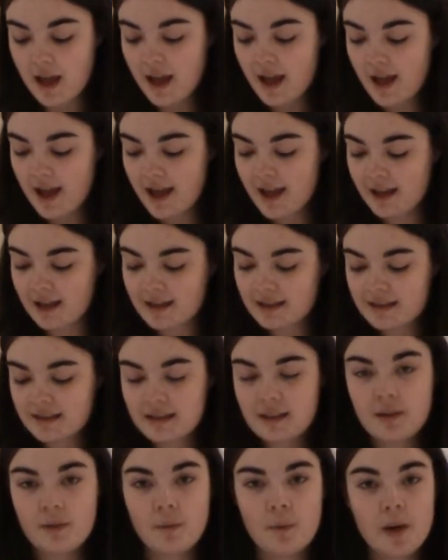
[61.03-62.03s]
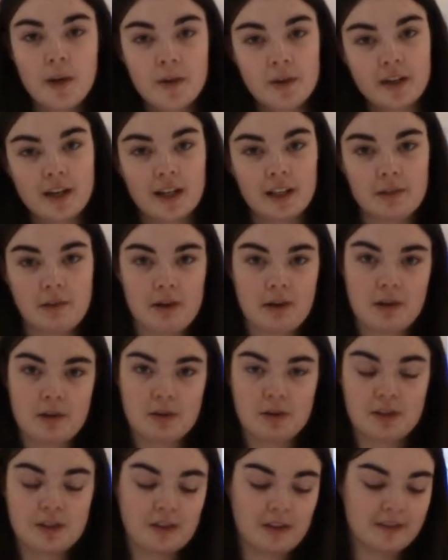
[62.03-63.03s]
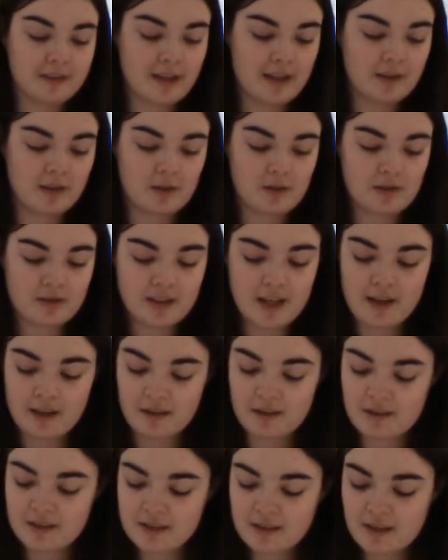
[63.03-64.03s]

And when you're coloring your shields and your sails,